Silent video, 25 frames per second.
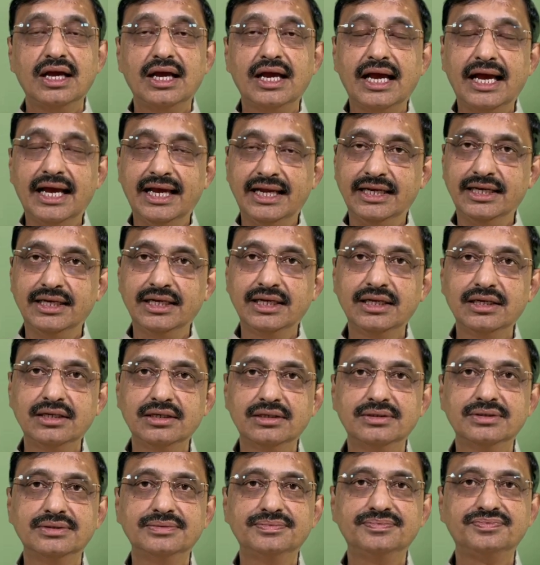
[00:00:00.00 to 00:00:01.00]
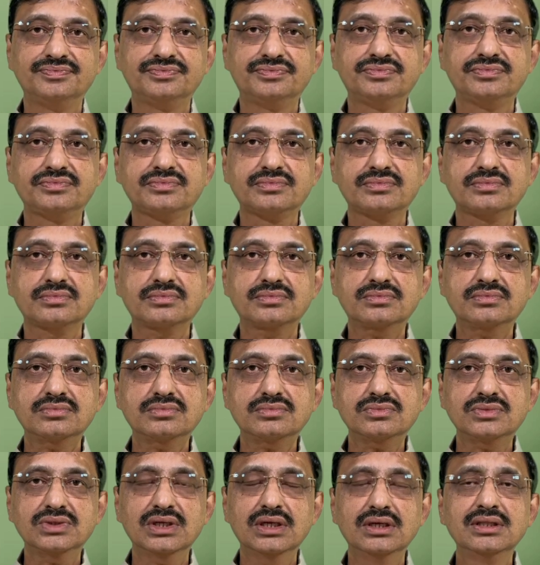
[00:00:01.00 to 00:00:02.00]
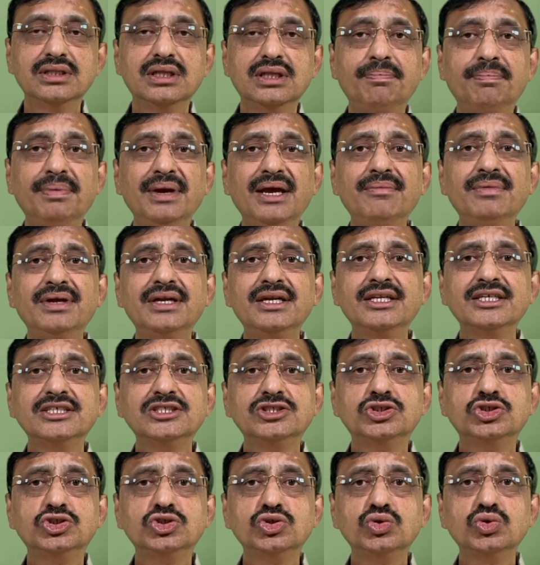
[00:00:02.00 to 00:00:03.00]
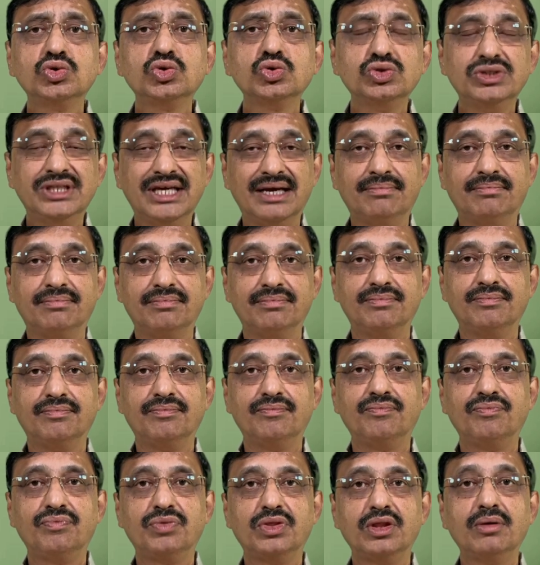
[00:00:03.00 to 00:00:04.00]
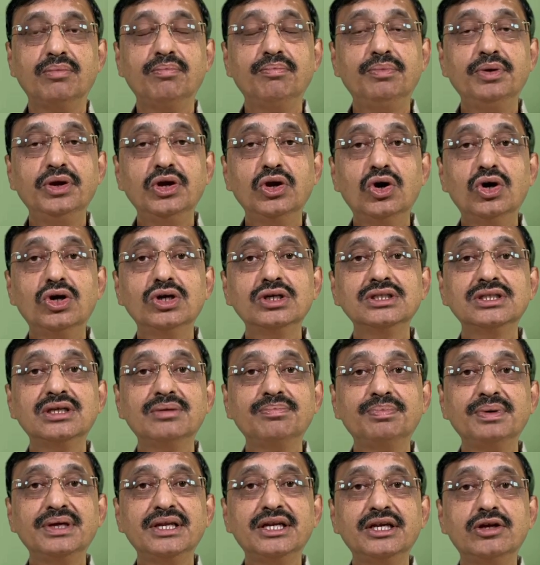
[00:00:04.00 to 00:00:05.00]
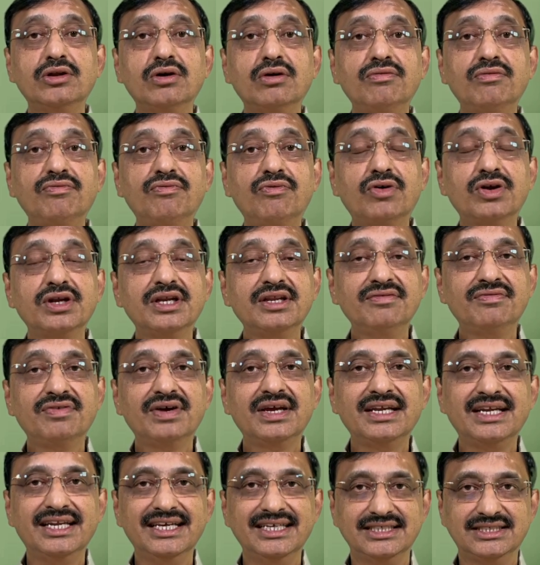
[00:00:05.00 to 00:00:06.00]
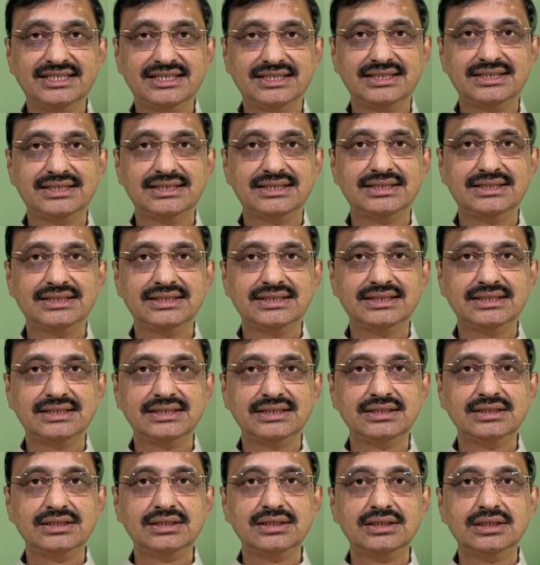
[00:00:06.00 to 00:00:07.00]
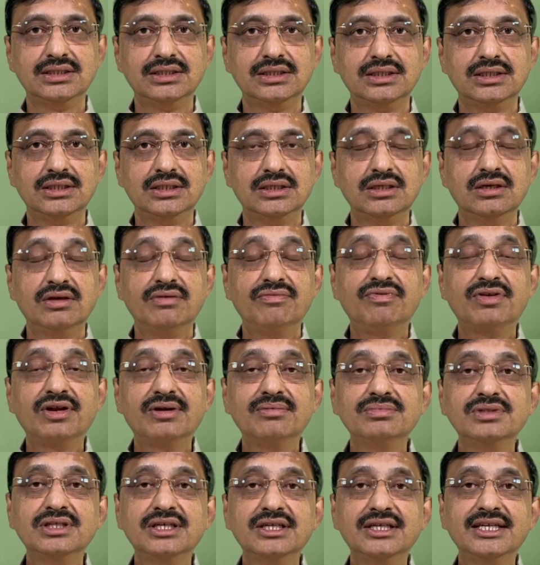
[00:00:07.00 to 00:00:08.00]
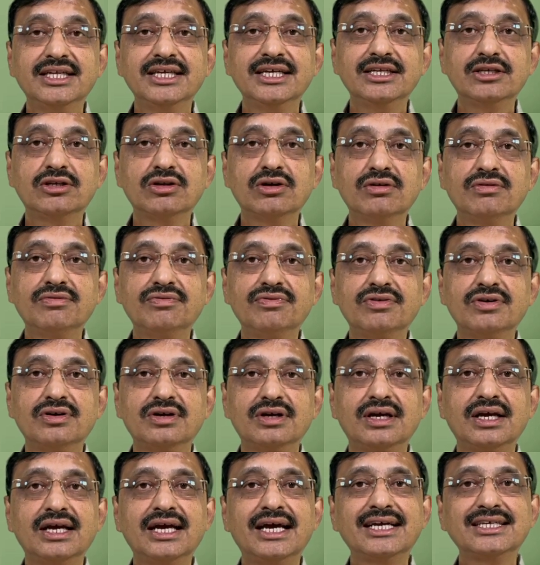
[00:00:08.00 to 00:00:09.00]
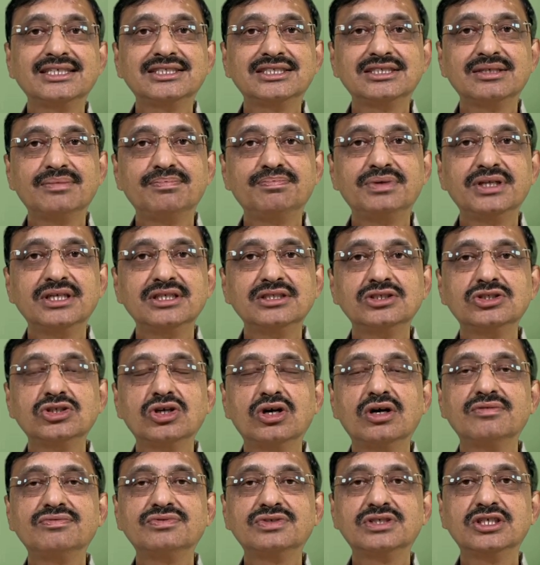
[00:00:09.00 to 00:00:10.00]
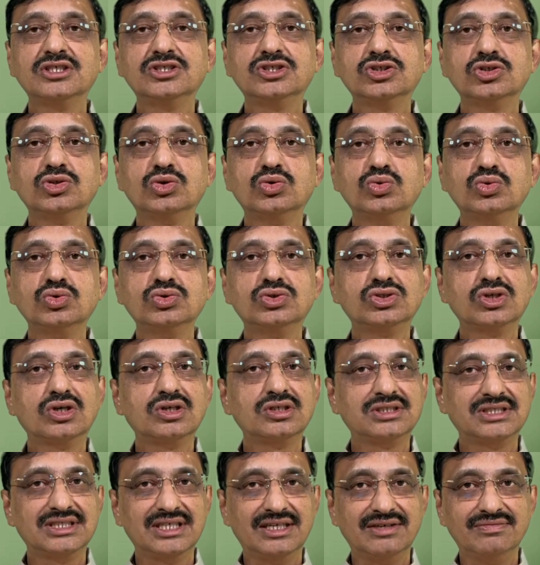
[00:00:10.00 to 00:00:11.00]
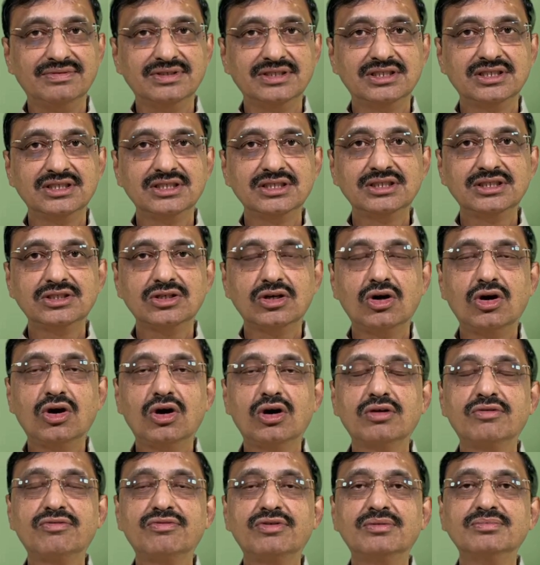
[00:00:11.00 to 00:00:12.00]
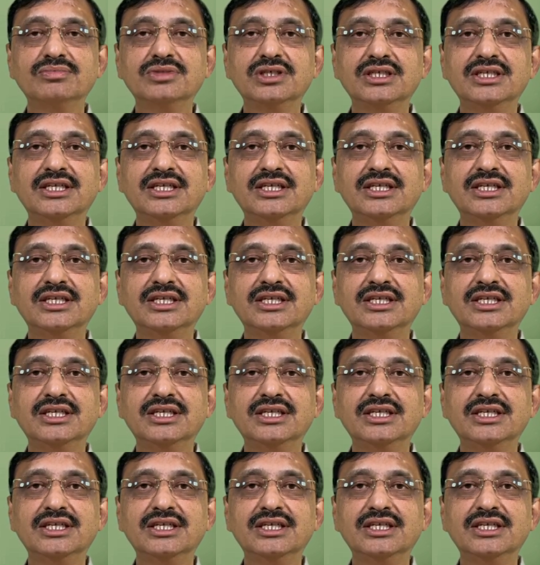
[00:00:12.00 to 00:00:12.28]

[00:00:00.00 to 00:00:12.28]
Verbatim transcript: and the payment is due to them beyond the period of 45 days from the date of uh, acceptance of such goods or services or from the